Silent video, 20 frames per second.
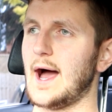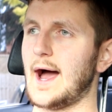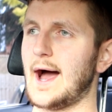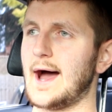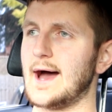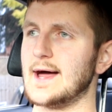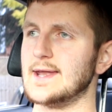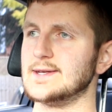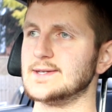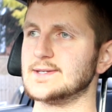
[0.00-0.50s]

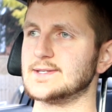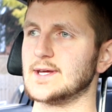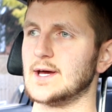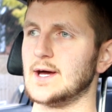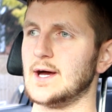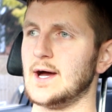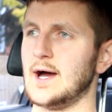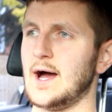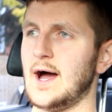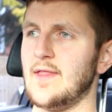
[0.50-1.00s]
And
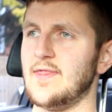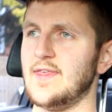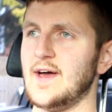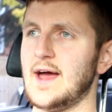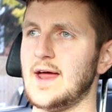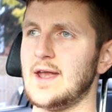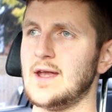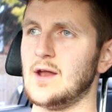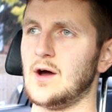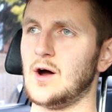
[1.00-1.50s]

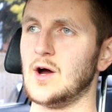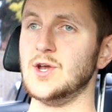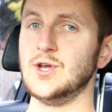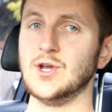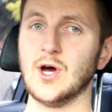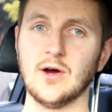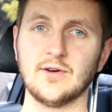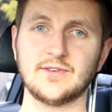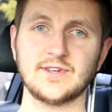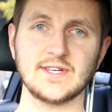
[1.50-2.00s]
then I
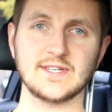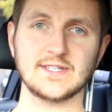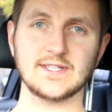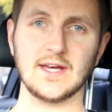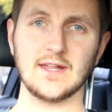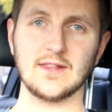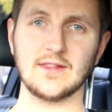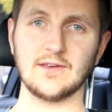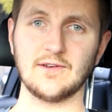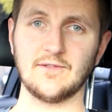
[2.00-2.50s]
noticed
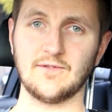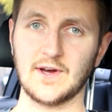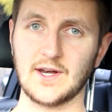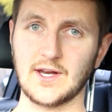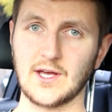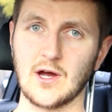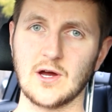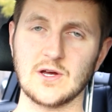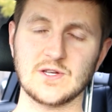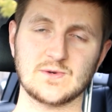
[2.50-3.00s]
that the
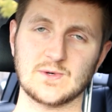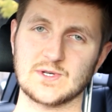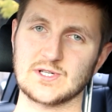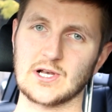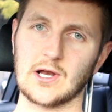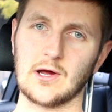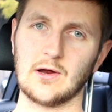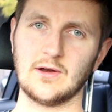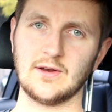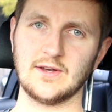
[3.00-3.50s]
videos were
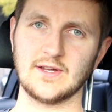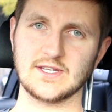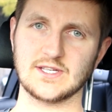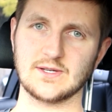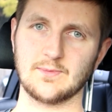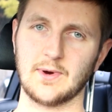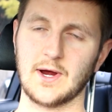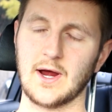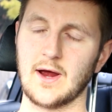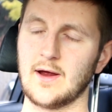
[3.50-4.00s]
slowly
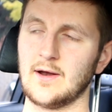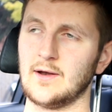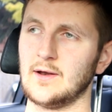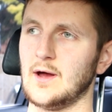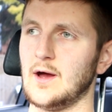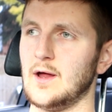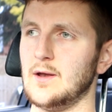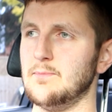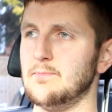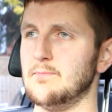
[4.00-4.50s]
disappearing,
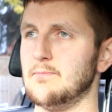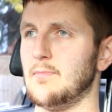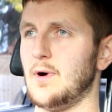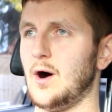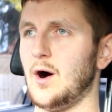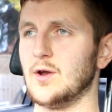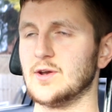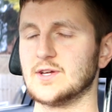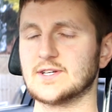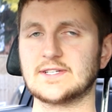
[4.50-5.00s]
and
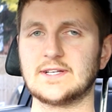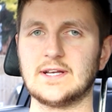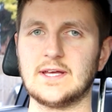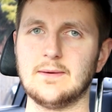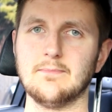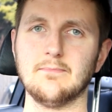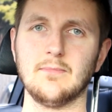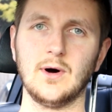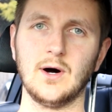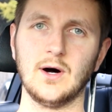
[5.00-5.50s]

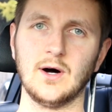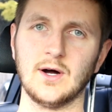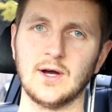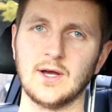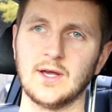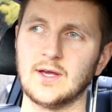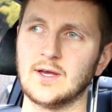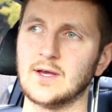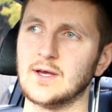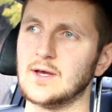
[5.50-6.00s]
honestly,
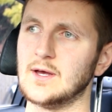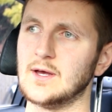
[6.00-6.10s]
I